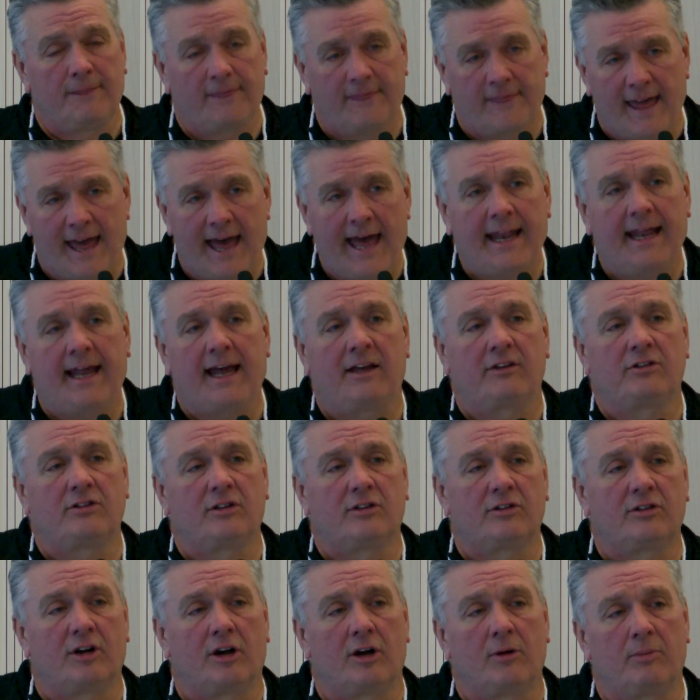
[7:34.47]
That has to
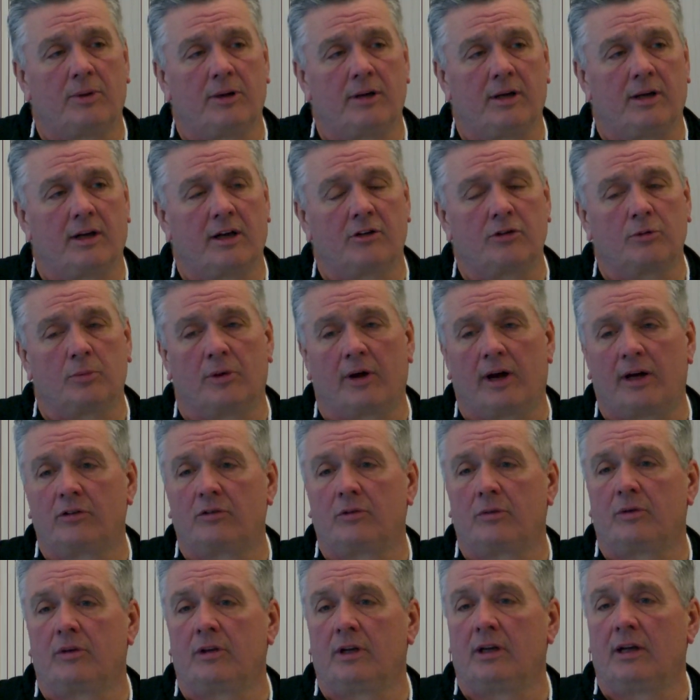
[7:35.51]
start being
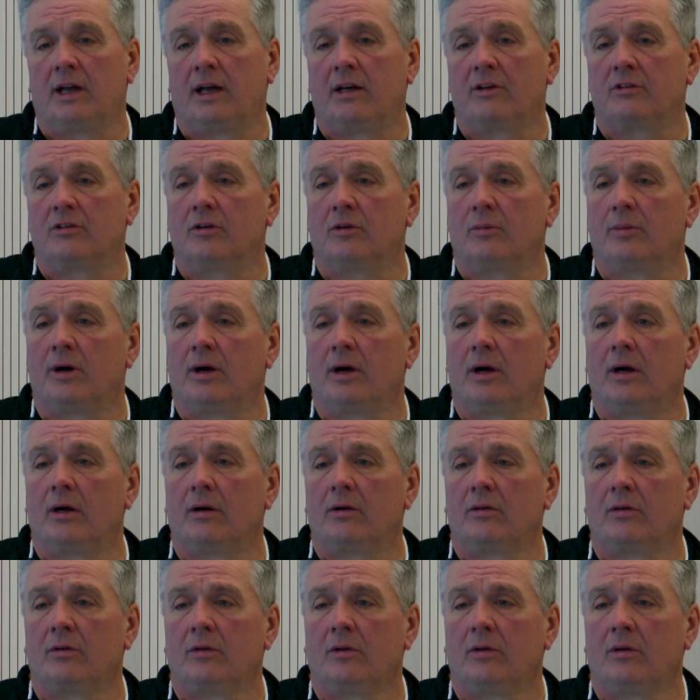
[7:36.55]
expressed within national
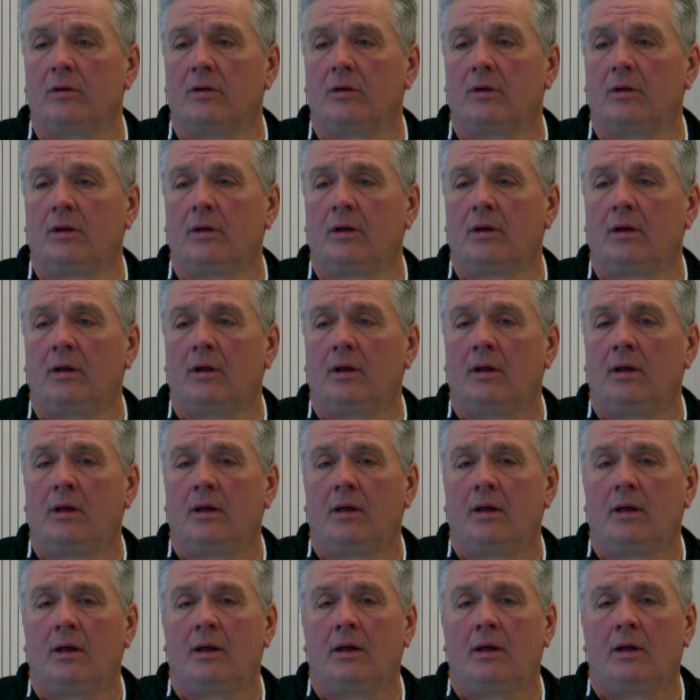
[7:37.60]
parks.
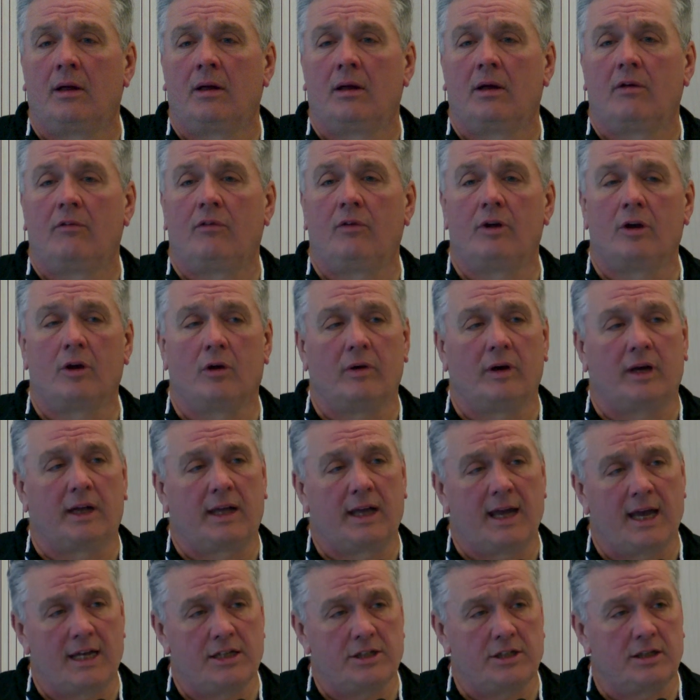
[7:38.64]
If we go into
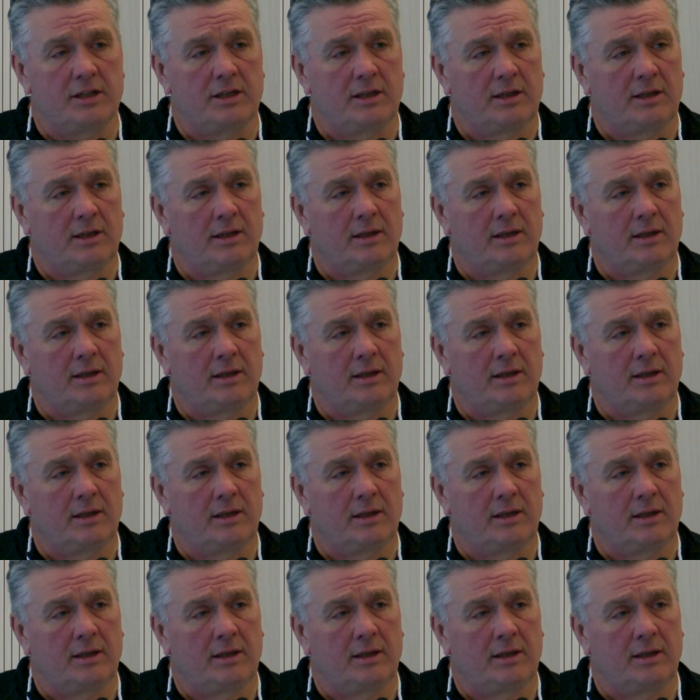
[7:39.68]
Keji,